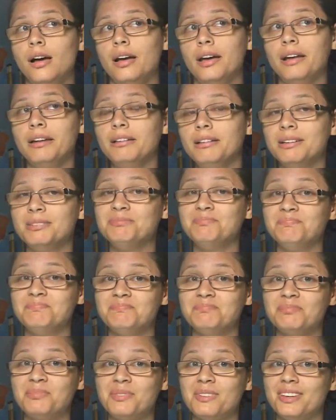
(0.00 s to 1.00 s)
and um,
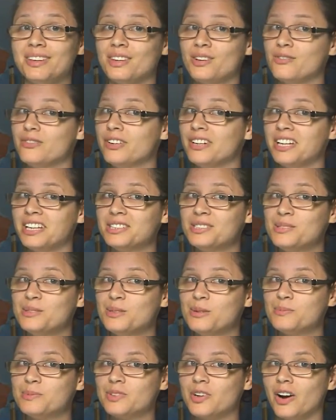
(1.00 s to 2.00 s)
don't forget to
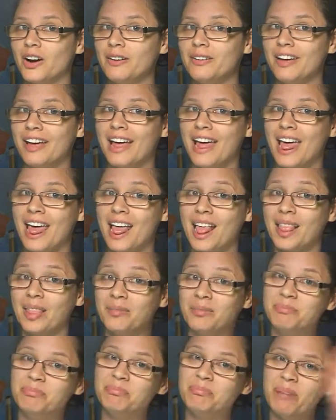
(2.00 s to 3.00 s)
subscribe, and
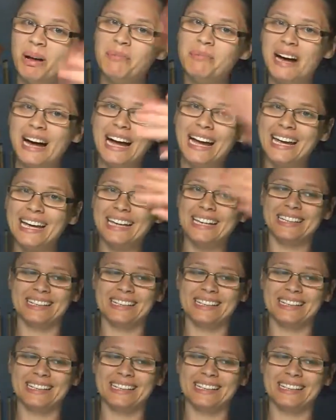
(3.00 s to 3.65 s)
bye-bye.